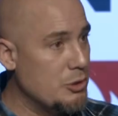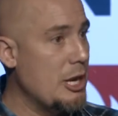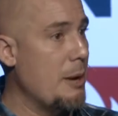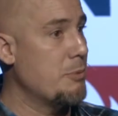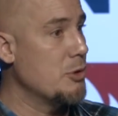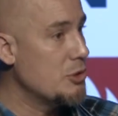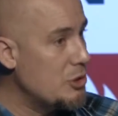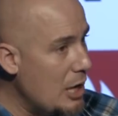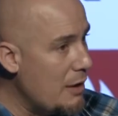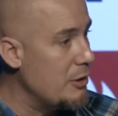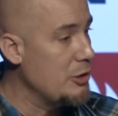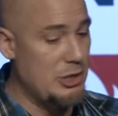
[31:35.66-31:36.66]
chapter
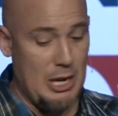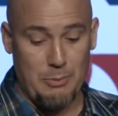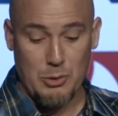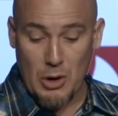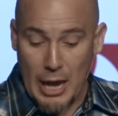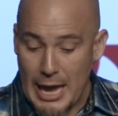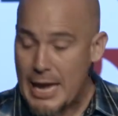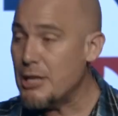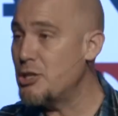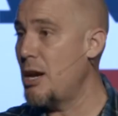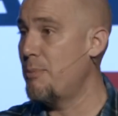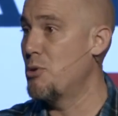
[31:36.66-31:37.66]
7, chapter 8,
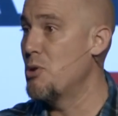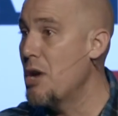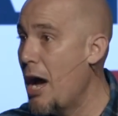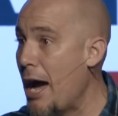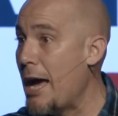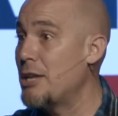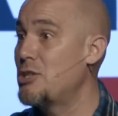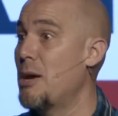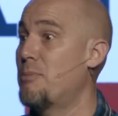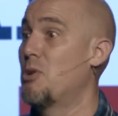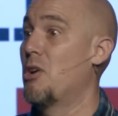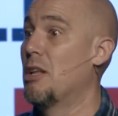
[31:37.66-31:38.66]
chapter 9,
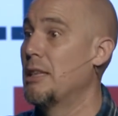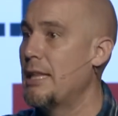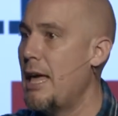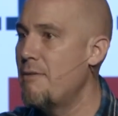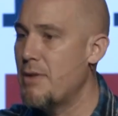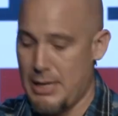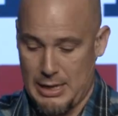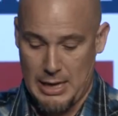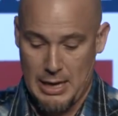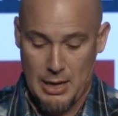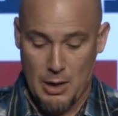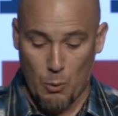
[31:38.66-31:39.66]
chapter 11.
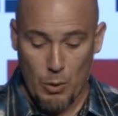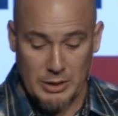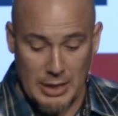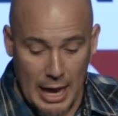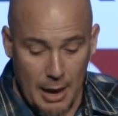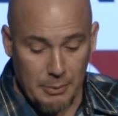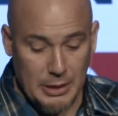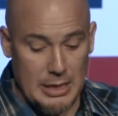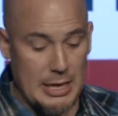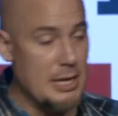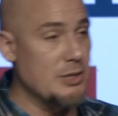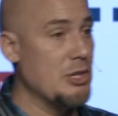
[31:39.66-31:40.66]
What's
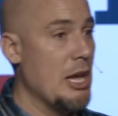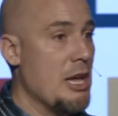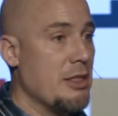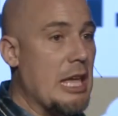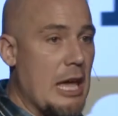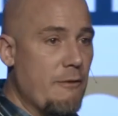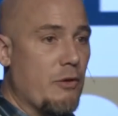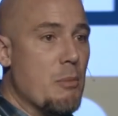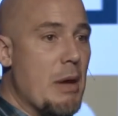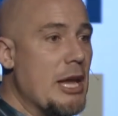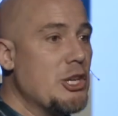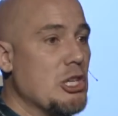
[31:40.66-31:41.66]
happening is the
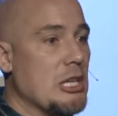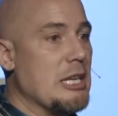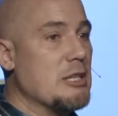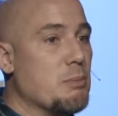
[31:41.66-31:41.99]
information is